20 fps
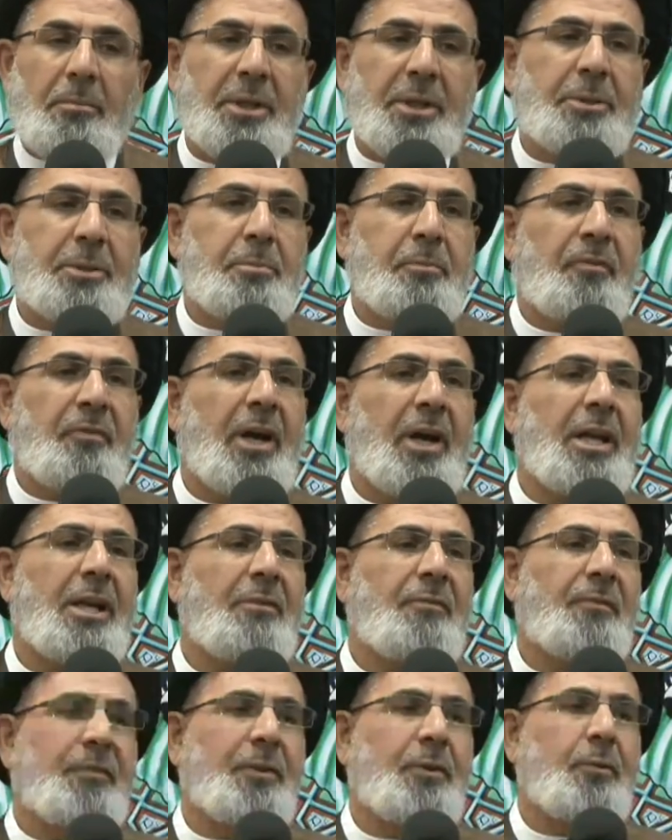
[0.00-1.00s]
But
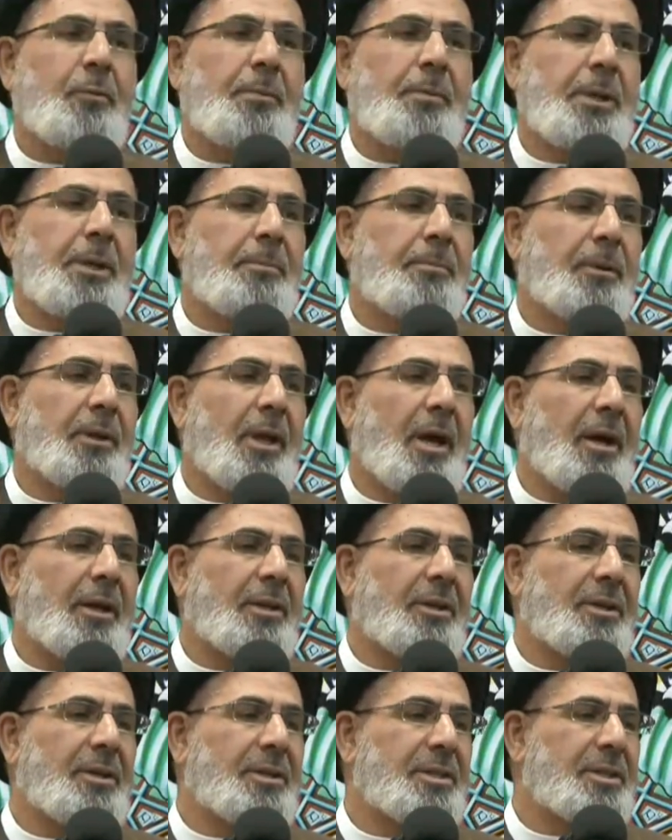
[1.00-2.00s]
very few people
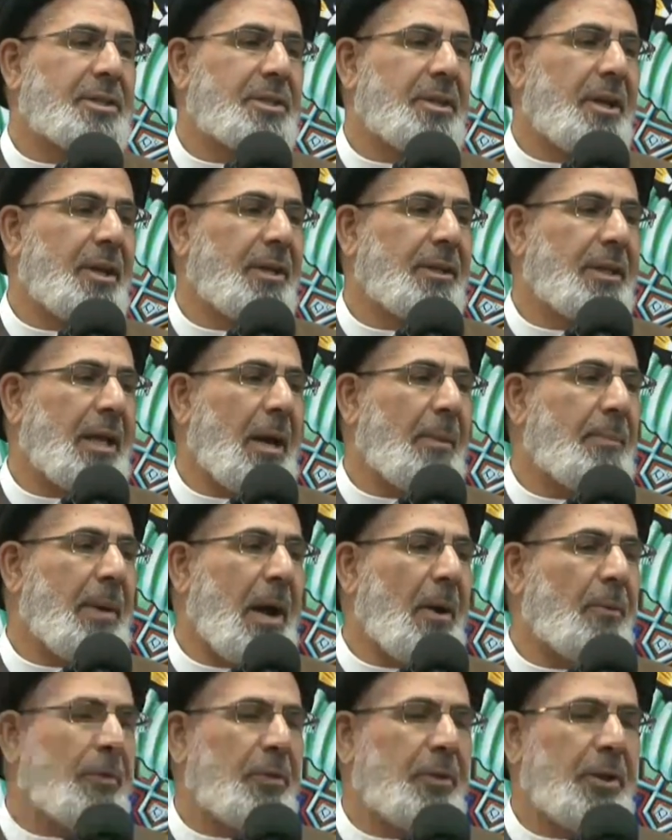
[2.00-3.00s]
are concerned
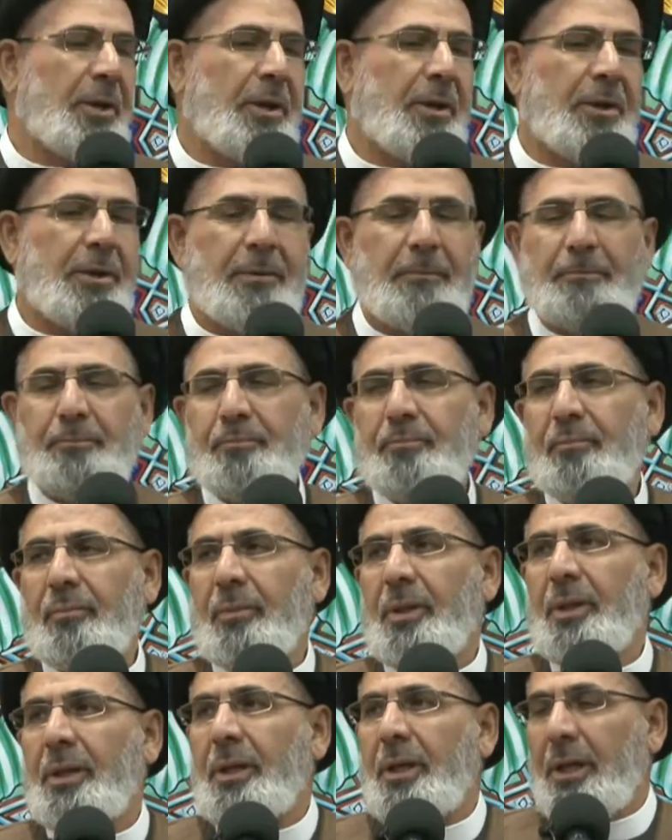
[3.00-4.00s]
about their
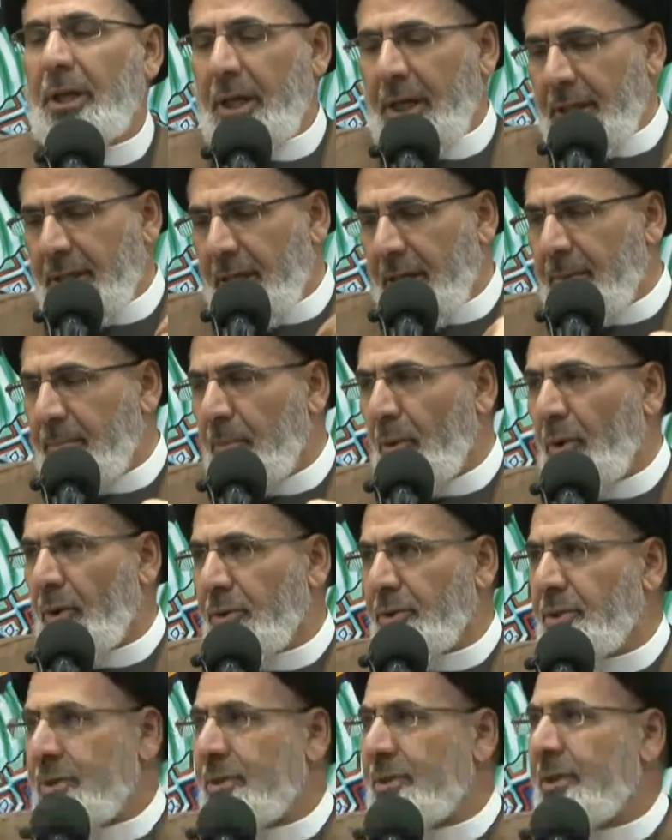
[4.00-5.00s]

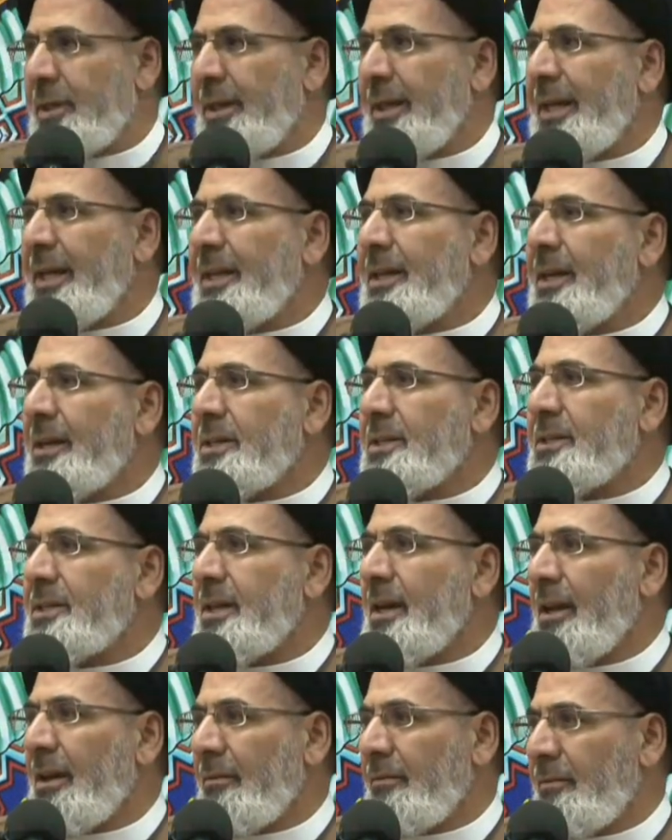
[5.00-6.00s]
innermost, inner
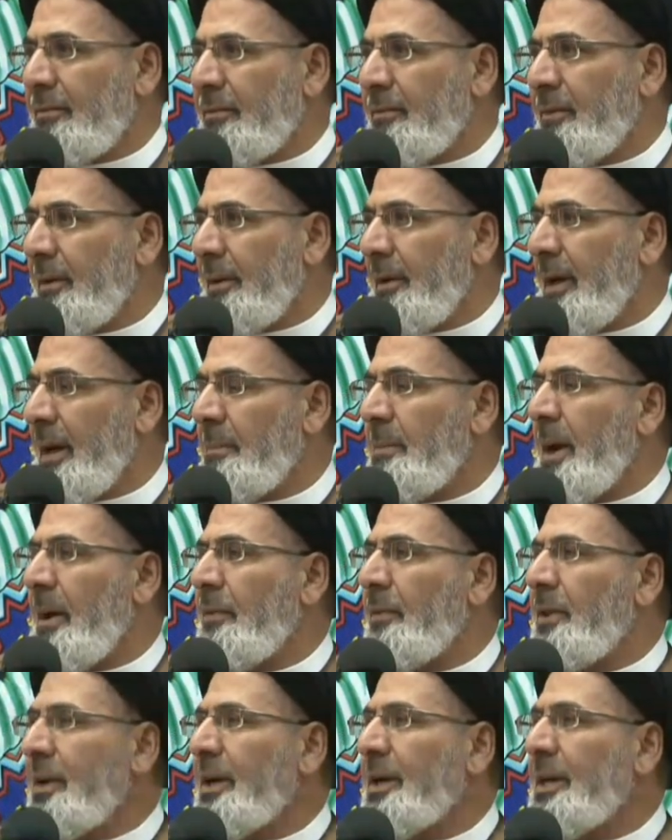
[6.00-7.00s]
self,
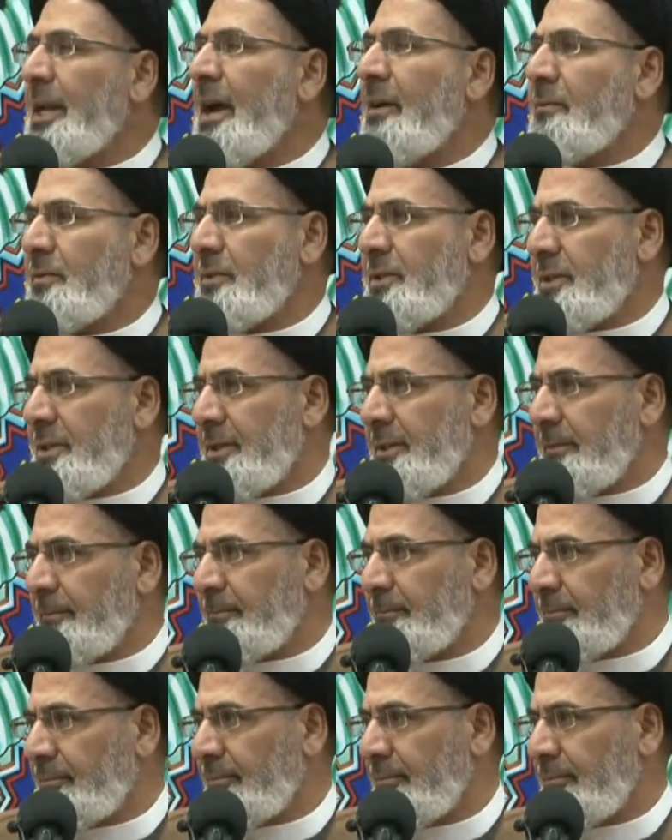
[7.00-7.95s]
about their nafs.